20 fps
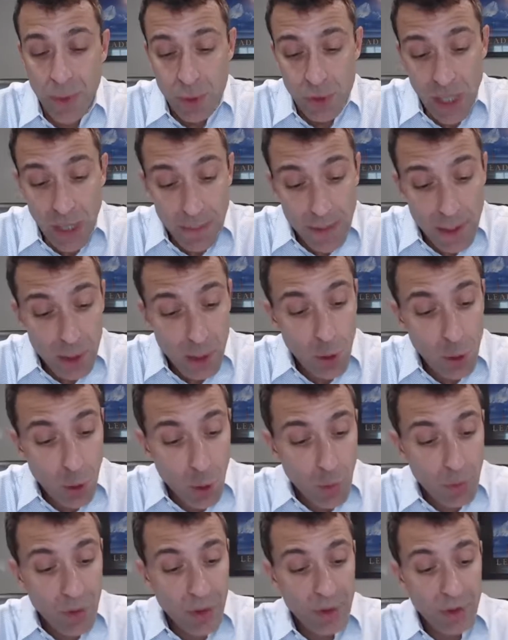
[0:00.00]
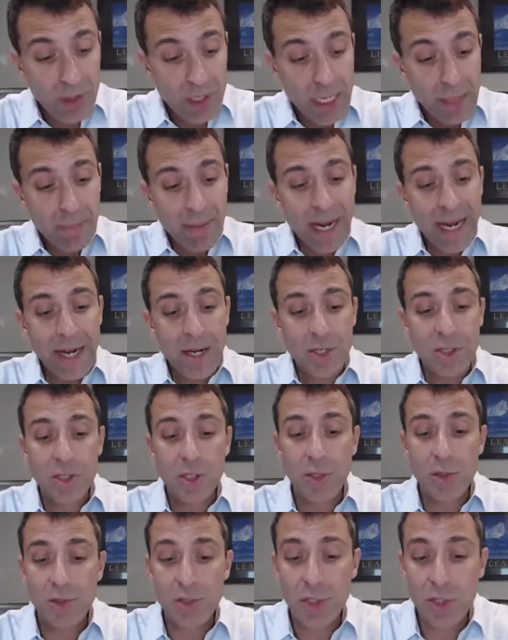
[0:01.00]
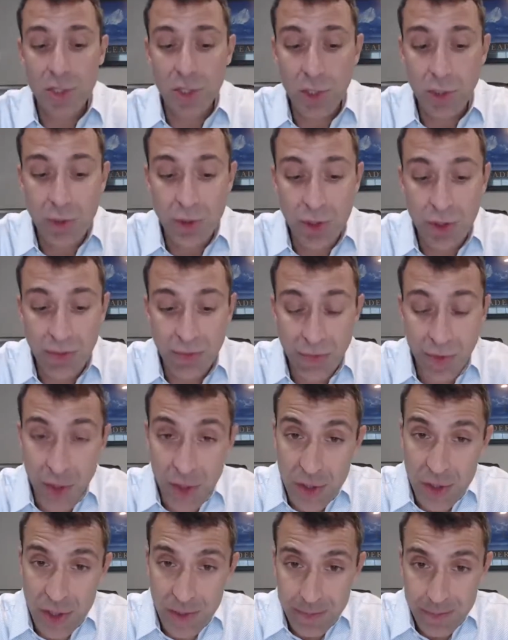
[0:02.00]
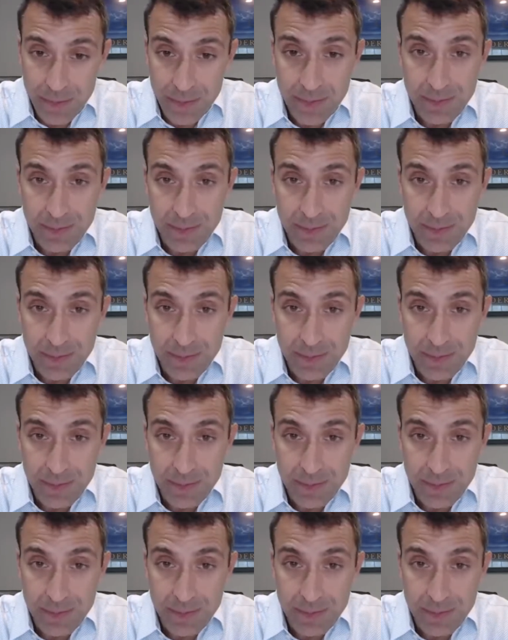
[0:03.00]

So I'm going to go over the buyer's closing disclosure first.